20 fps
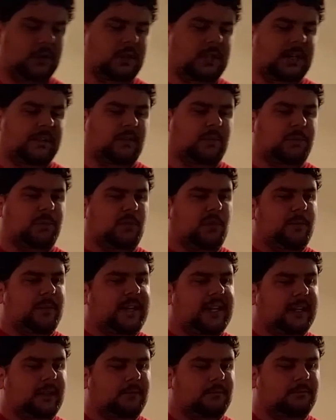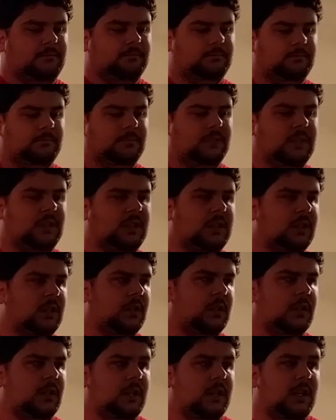you just have to pull it back,
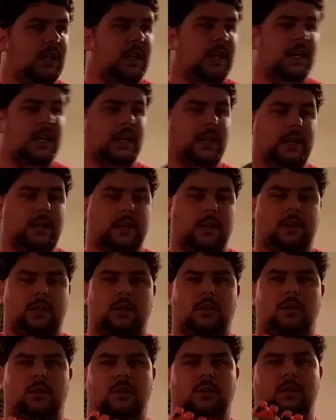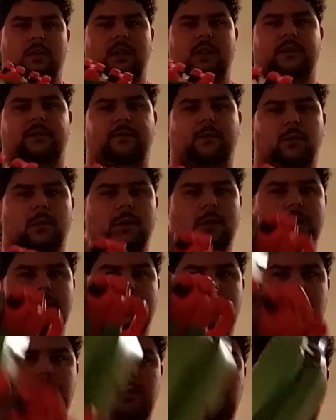and these 4
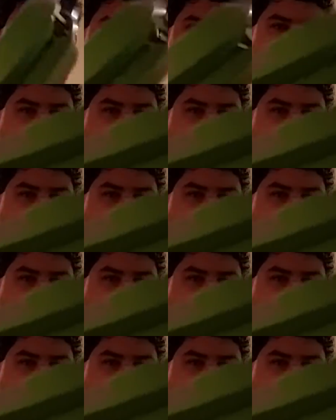darts,